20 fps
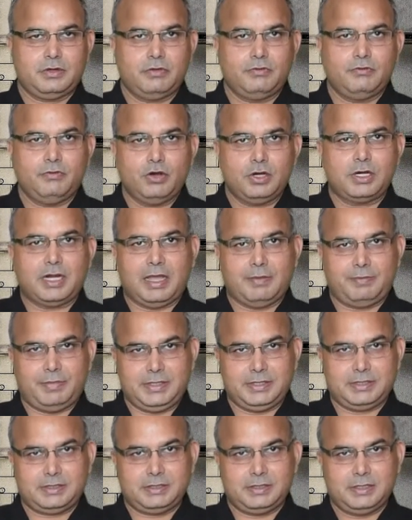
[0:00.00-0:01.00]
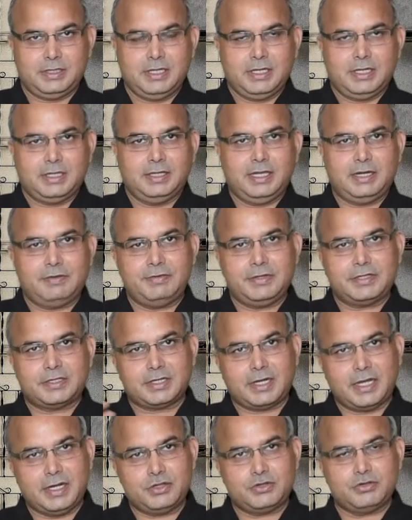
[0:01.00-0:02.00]
what happens that we
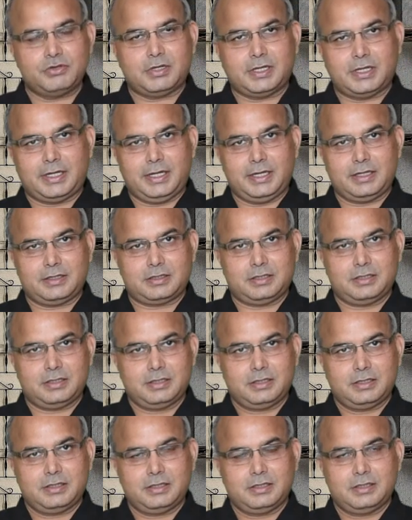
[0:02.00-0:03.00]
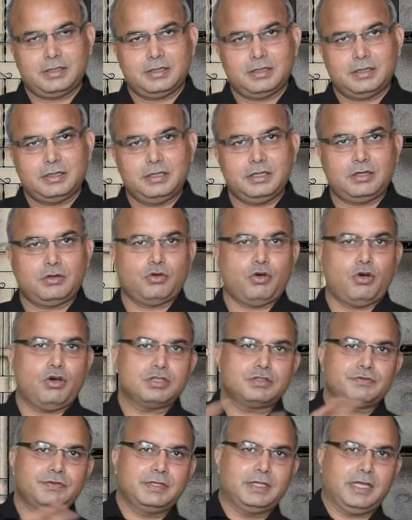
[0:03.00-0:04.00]
try to connect the
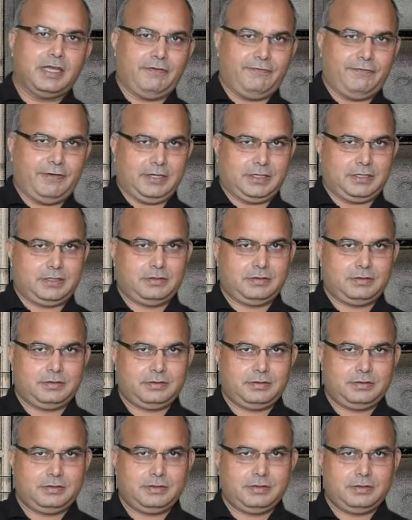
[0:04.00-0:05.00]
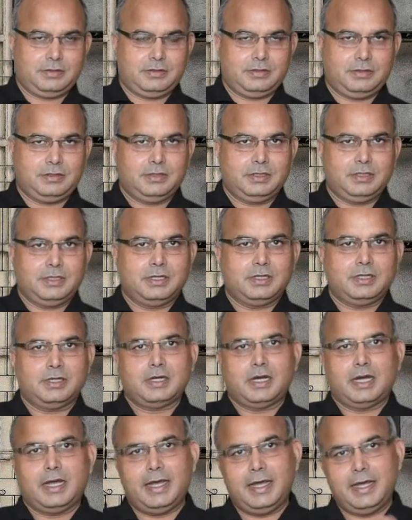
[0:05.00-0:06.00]
cause with the effect
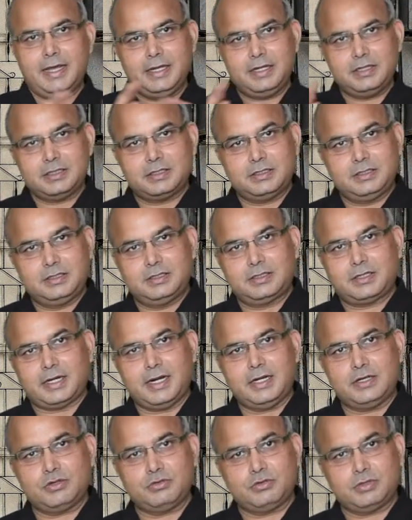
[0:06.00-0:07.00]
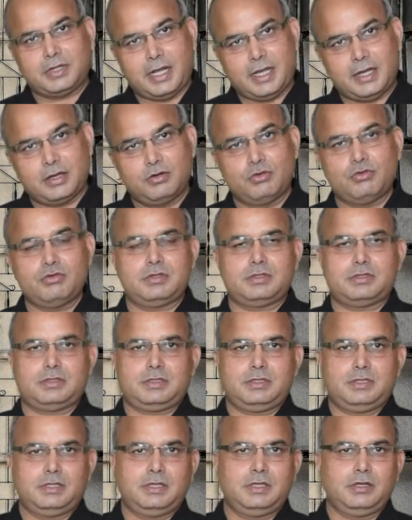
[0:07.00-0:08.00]
and try to
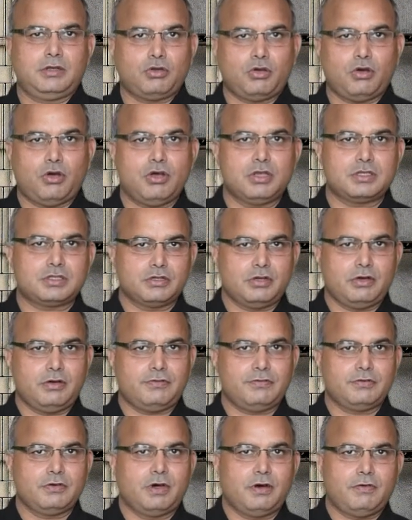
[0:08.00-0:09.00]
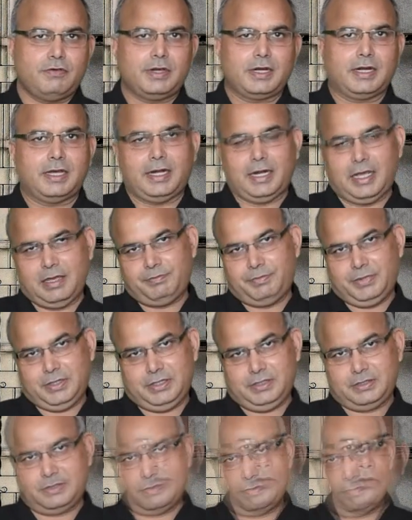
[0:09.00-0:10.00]
diagnose the cause of our
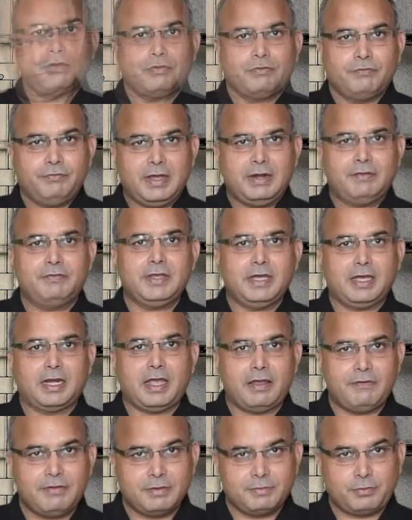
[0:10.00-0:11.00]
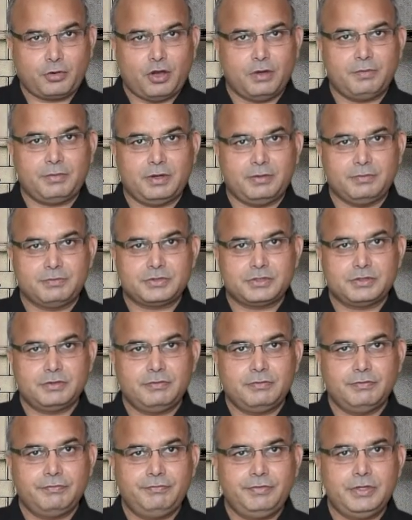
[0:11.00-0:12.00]
unhappiness. When we are having problems,
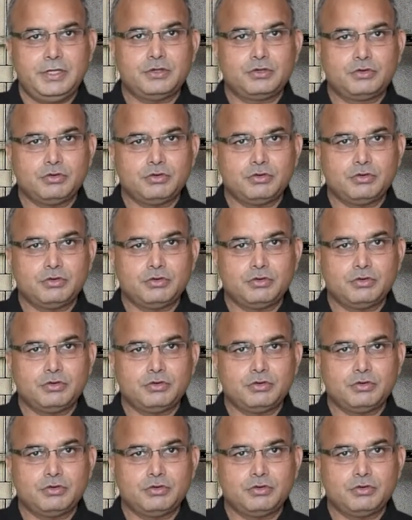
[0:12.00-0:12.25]
we